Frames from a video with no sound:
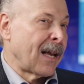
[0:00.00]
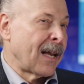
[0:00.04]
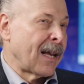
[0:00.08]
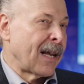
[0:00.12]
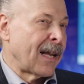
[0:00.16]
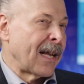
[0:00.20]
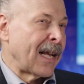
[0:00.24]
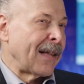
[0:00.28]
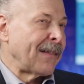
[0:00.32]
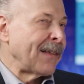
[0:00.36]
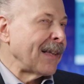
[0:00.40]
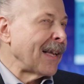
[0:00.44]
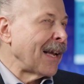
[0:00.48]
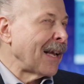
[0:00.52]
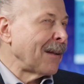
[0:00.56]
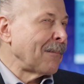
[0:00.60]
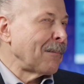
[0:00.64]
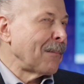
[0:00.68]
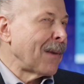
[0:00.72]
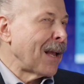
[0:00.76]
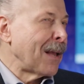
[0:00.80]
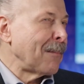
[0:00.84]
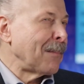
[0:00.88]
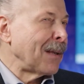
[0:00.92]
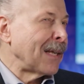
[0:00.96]
In the
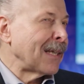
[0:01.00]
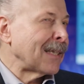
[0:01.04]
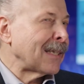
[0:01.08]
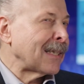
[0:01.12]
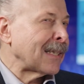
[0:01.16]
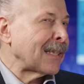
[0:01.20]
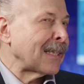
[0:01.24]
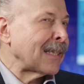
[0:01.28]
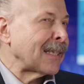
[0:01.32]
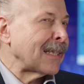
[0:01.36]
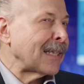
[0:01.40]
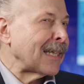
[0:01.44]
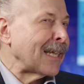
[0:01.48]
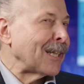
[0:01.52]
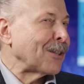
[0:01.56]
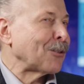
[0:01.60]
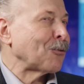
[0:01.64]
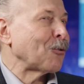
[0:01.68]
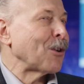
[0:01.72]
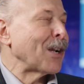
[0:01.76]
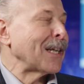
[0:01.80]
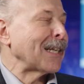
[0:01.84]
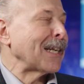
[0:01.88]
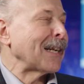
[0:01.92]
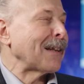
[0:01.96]
end, maybe it's
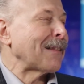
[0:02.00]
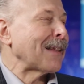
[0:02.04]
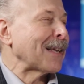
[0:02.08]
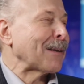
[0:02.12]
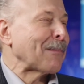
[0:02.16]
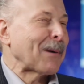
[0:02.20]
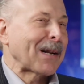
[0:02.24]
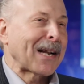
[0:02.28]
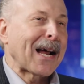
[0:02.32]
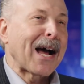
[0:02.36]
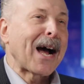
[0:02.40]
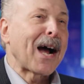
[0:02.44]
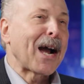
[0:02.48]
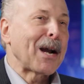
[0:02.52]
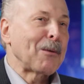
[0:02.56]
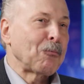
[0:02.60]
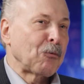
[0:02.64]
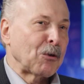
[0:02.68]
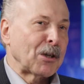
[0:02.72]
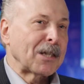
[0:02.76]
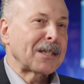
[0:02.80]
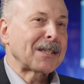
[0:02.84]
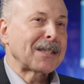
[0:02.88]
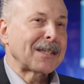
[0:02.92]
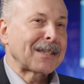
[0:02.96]
intriguing to think about a
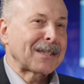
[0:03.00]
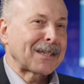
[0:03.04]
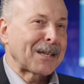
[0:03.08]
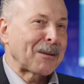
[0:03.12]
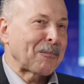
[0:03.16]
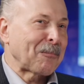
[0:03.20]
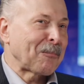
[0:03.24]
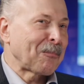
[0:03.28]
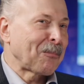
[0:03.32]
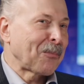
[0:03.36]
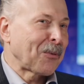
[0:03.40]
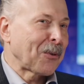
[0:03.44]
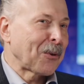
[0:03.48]
hybrid system